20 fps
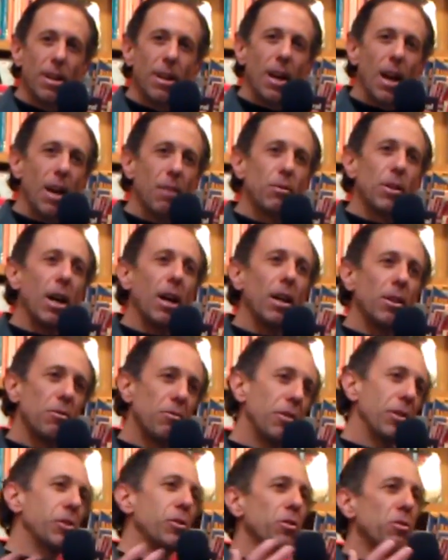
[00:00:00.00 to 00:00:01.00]
I've got
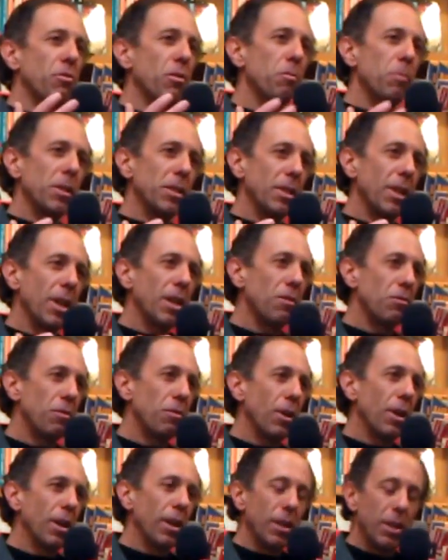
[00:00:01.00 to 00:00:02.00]
officials from the Santa
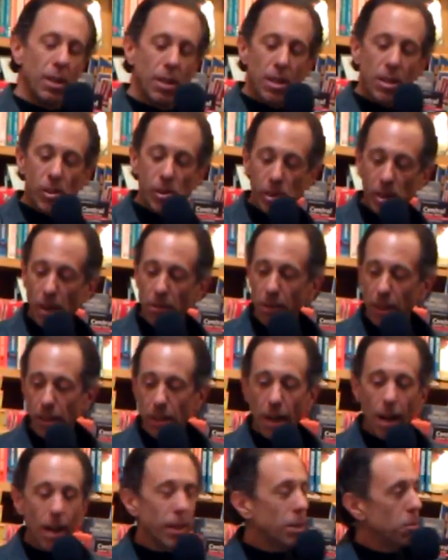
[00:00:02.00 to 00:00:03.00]
Fe shoving
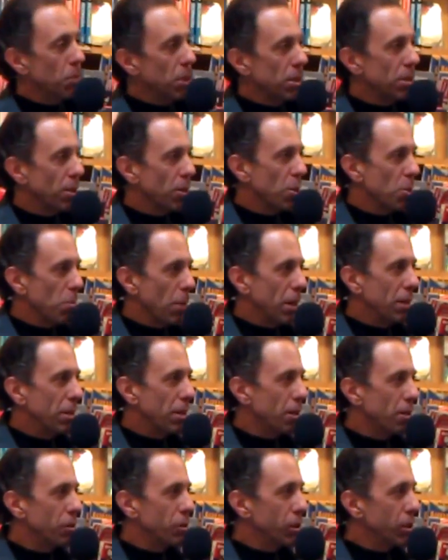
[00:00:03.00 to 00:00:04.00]
documents under my
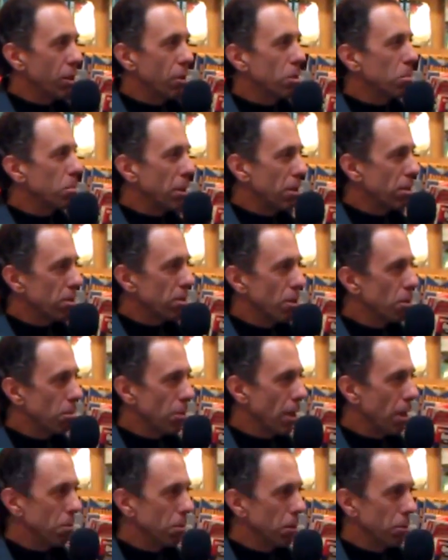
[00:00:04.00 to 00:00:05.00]
nose showing me there's no
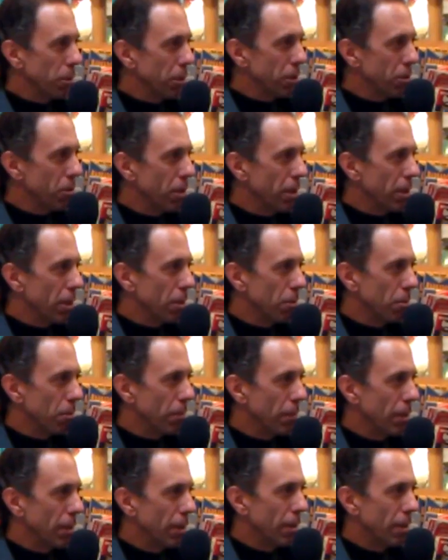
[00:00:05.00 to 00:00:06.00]
problem with tritium.
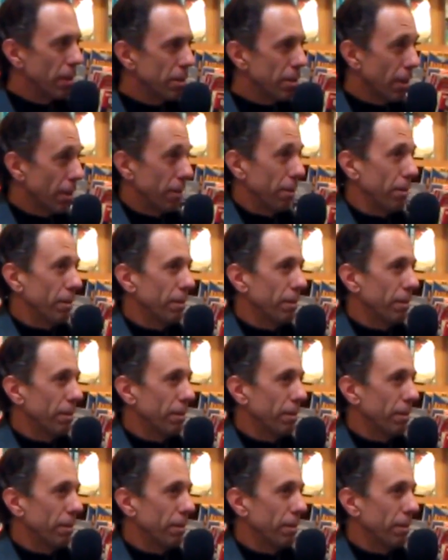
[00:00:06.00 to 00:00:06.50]
It's like,